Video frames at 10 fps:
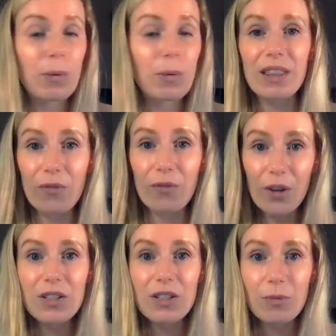when
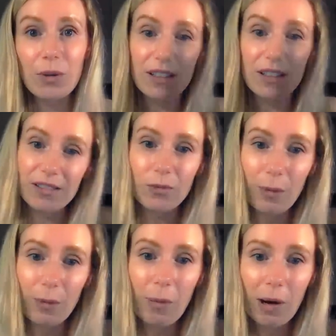
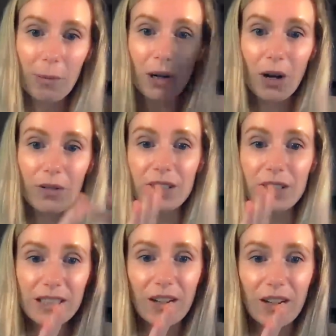we pop it off,
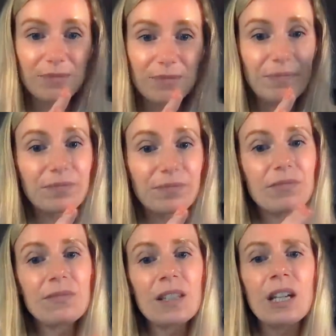it's gone.
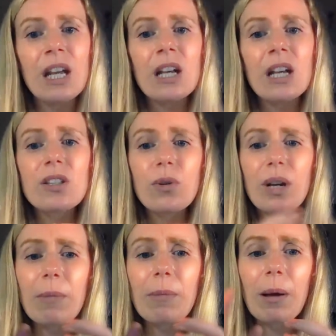So
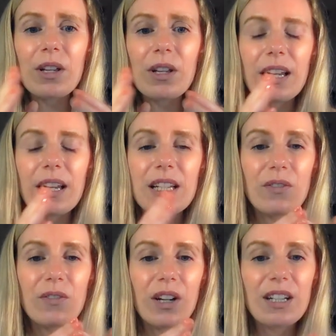heap memory then is
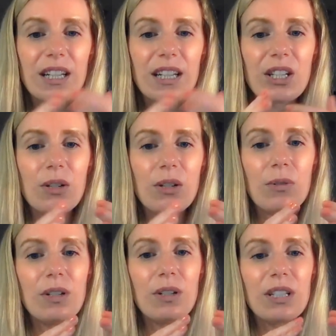divided
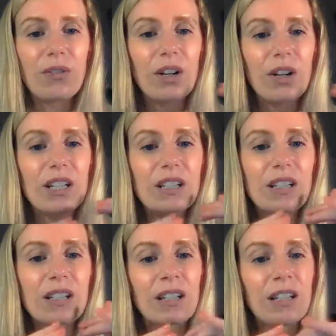into
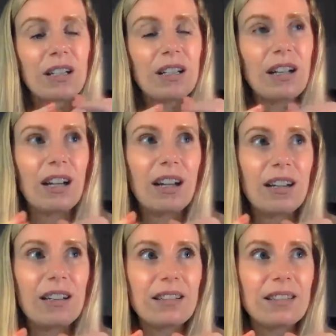different
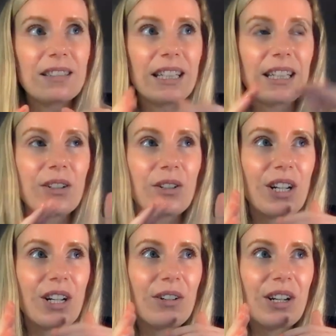like young
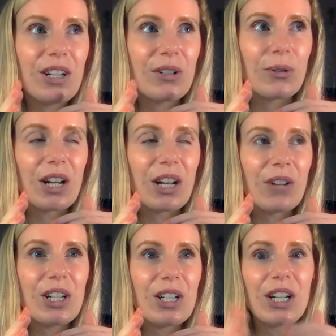generation, old
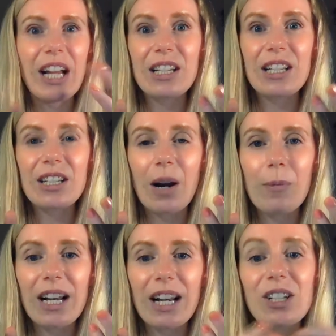generation, and
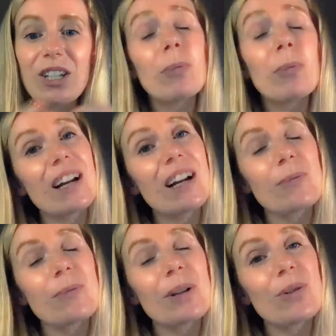garbage collection. But
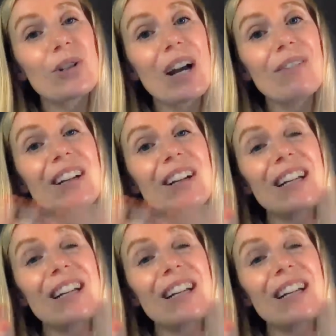as we know with Java,